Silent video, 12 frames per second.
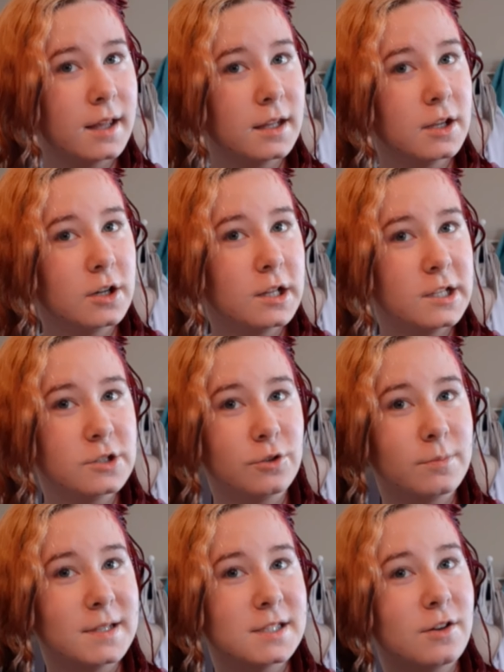I literally
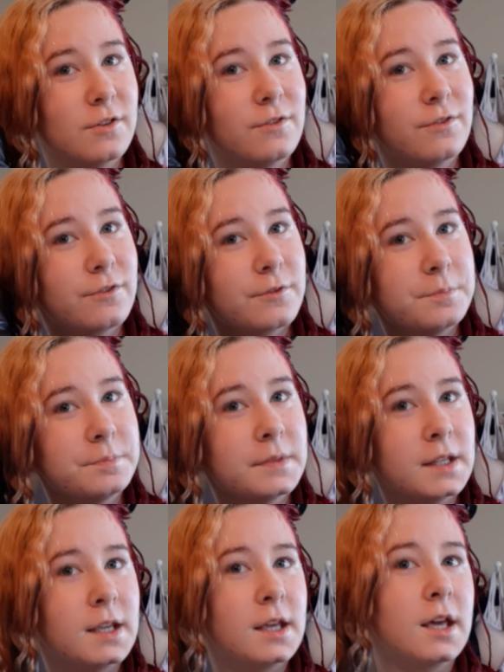told
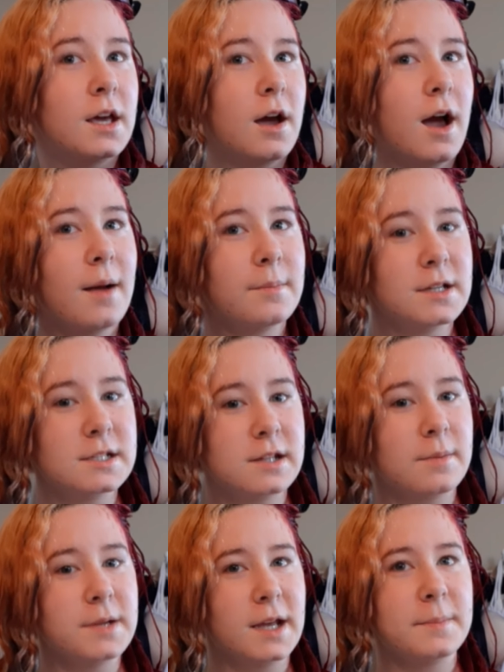myself I'm gonna
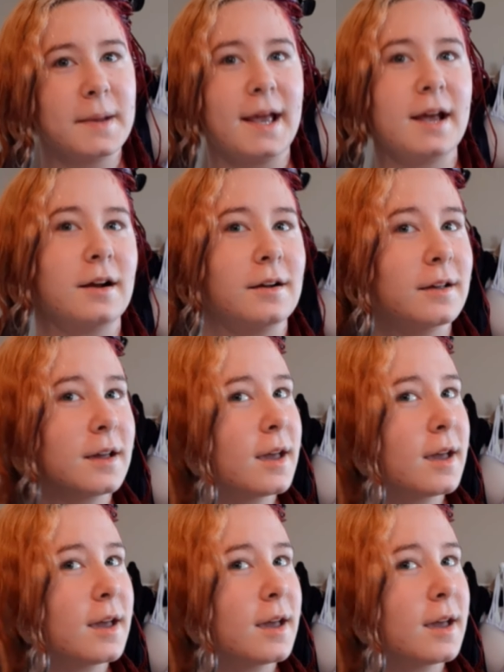stop dyeing my hair